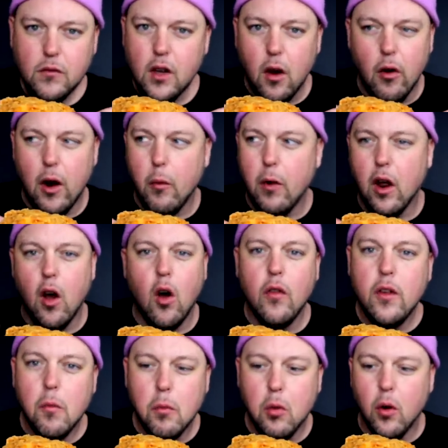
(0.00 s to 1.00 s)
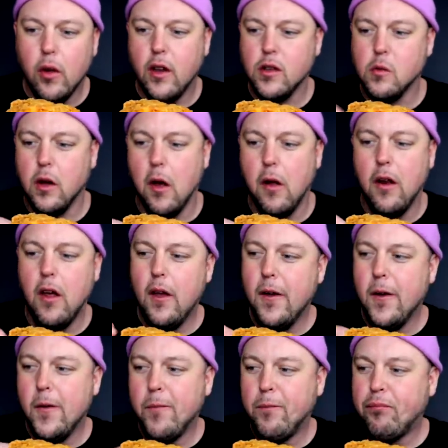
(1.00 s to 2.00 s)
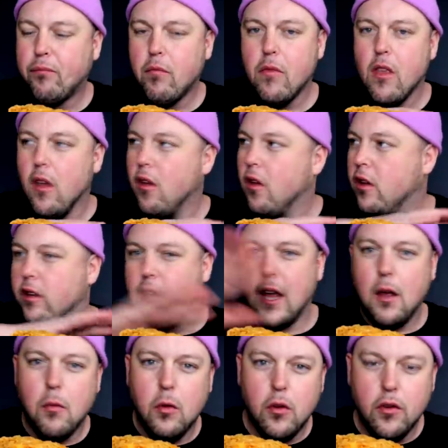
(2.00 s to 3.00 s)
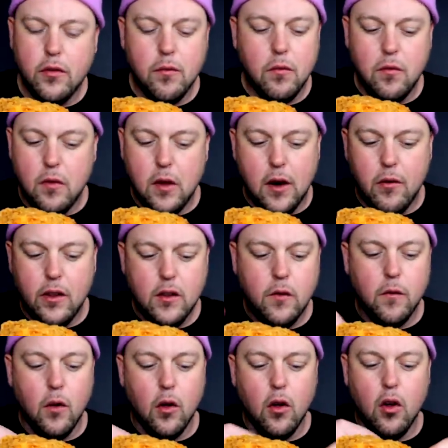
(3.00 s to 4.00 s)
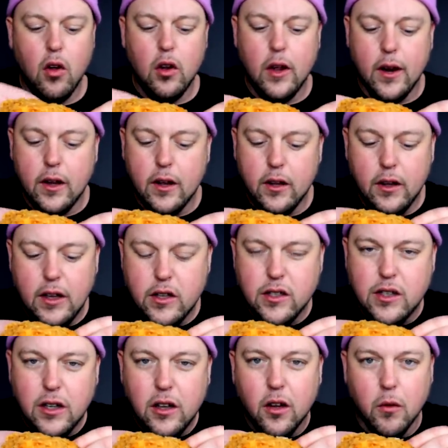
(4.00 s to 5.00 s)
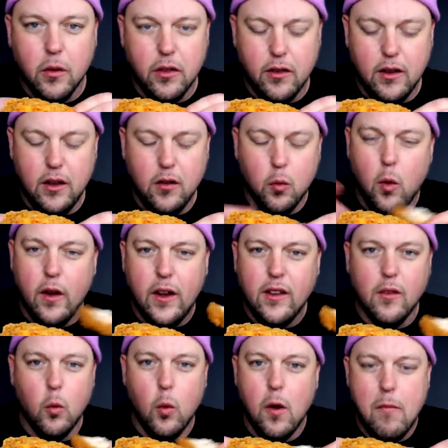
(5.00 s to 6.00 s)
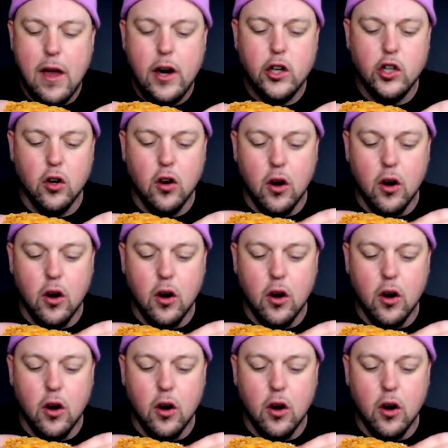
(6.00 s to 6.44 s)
Right, we got all the employees, we got tables, everything's full. Like, he's just dealing with, he's one manager